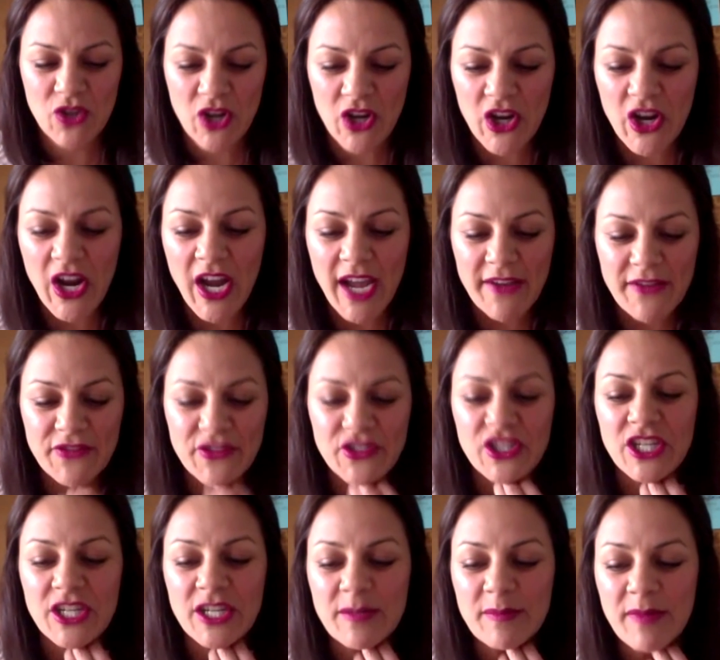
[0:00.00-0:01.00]

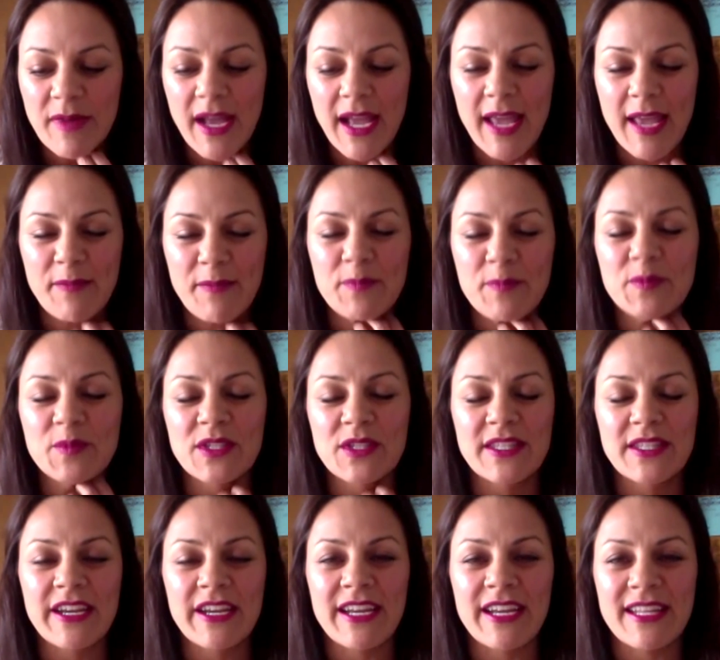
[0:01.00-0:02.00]
after my
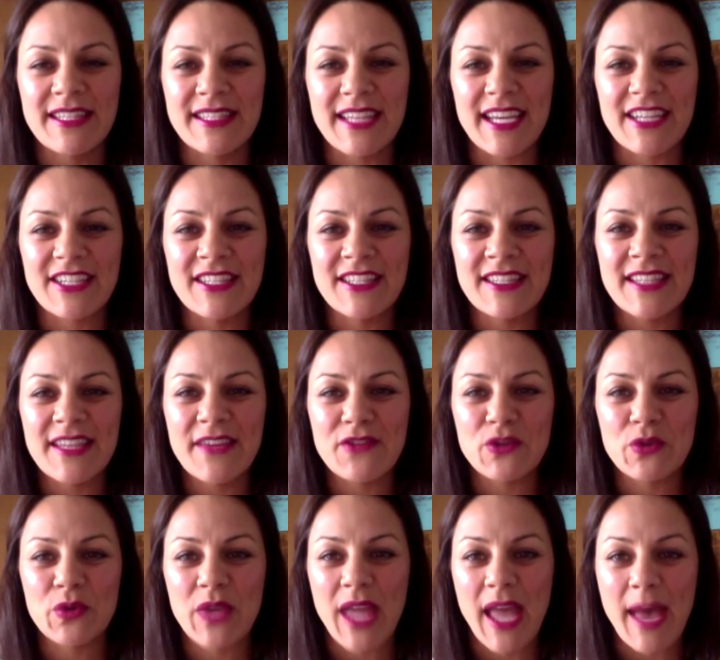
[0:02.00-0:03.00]
cesarean sections,
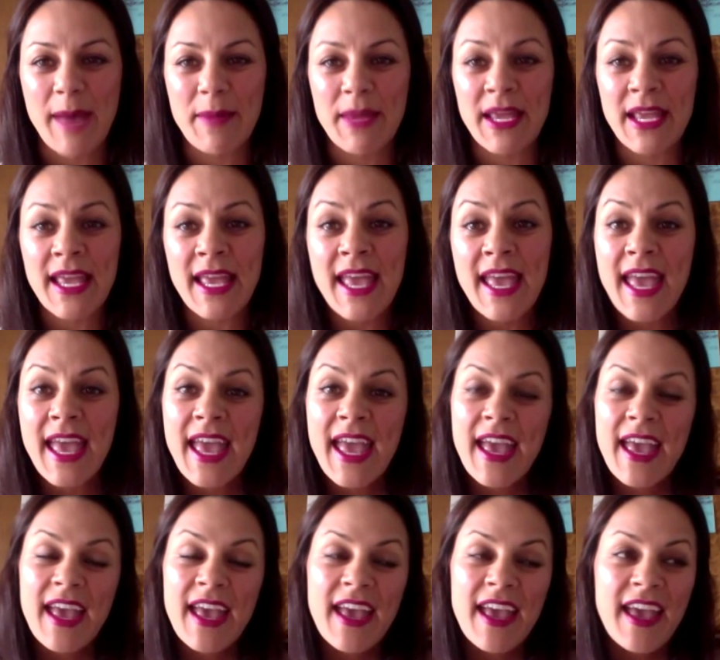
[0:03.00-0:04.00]
after rehabbing.
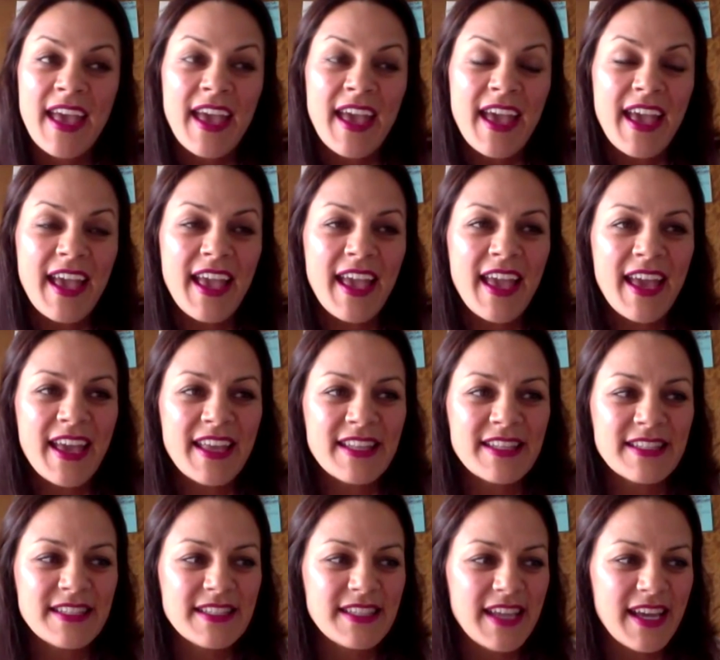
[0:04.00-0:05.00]

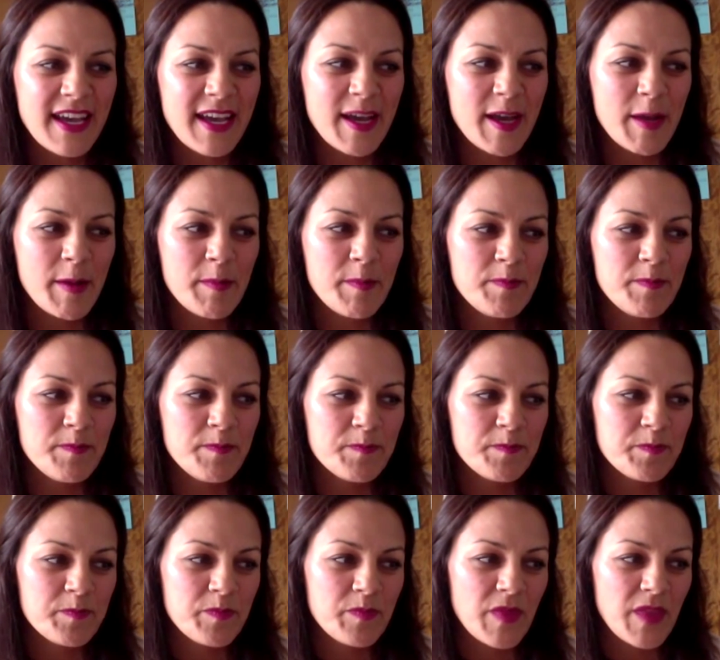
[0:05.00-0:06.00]
And
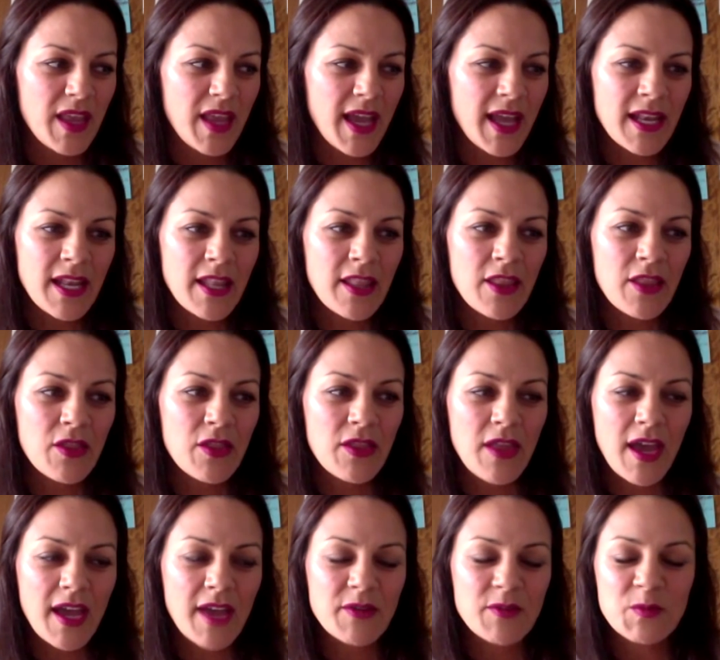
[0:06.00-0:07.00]
then
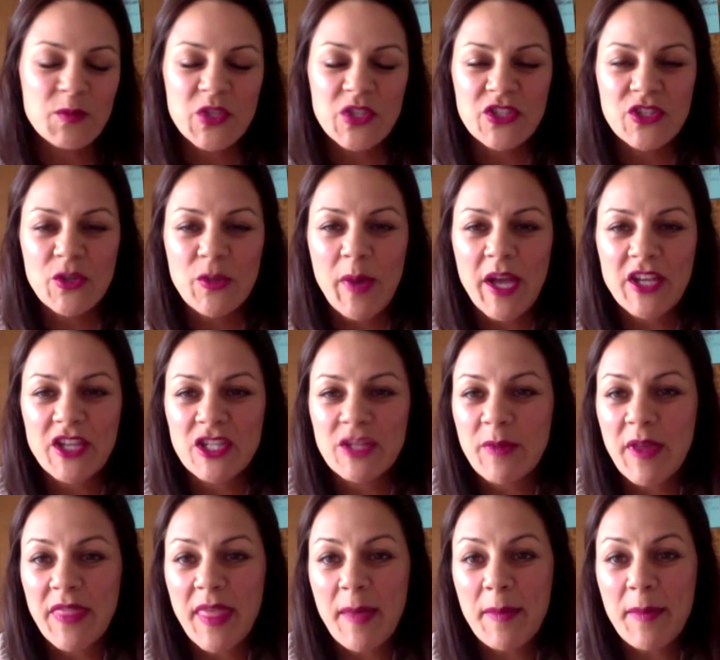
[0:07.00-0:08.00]
I'm just so passionate
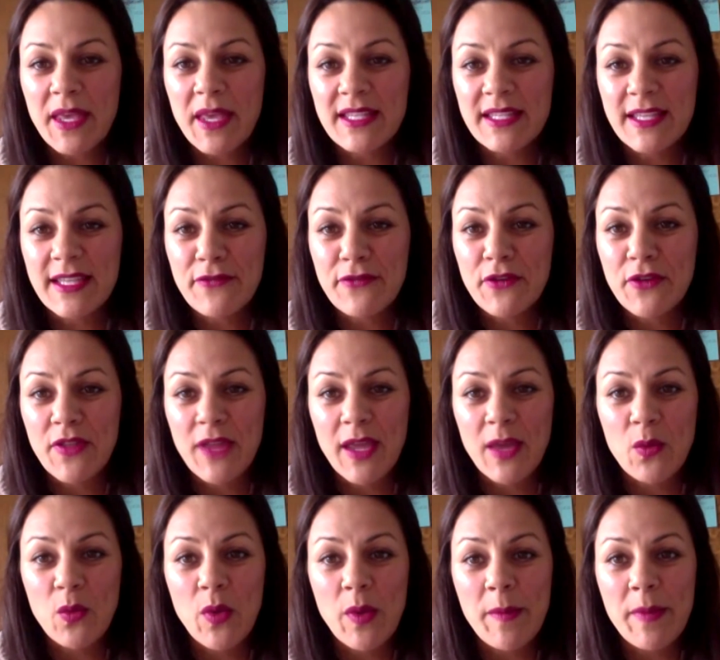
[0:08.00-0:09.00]
about that because I feel like
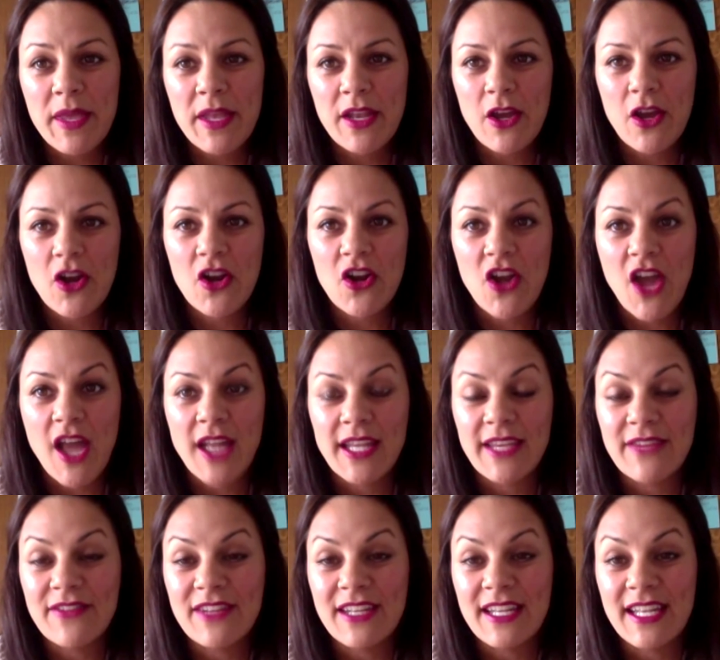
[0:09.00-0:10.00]
women are not
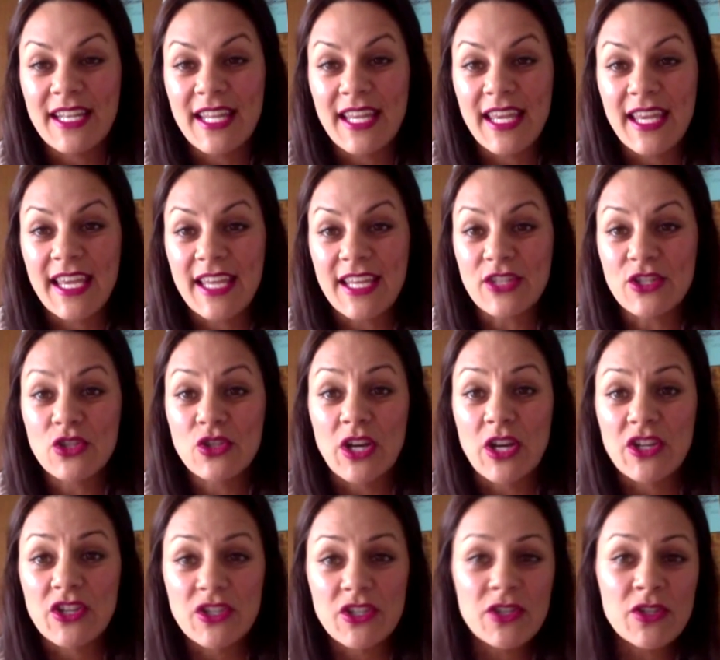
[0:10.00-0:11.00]
given any
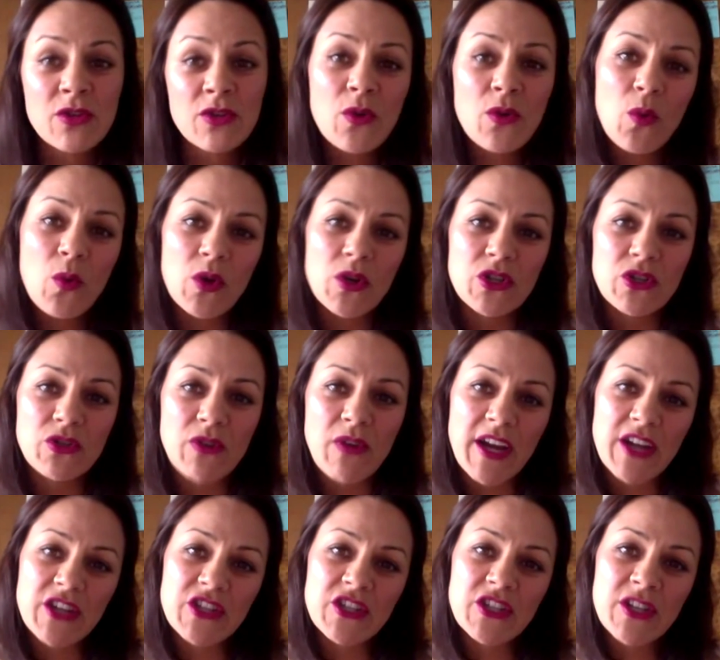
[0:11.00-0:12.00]
instruction or
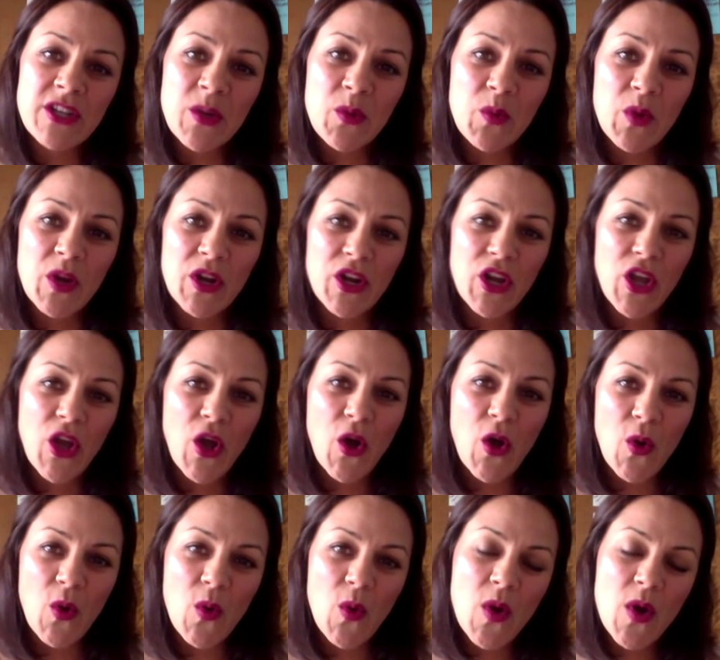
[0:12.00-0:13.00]
direction on where to
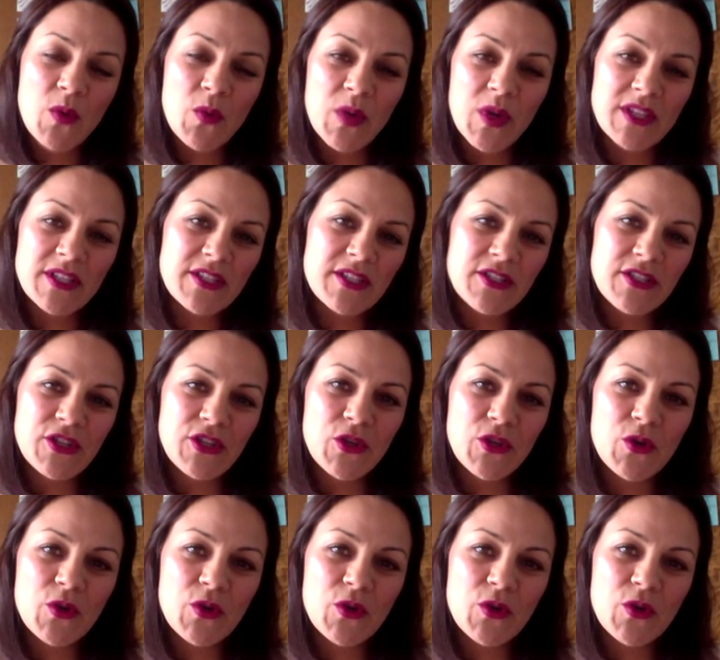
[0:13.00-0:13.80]
go, on what to do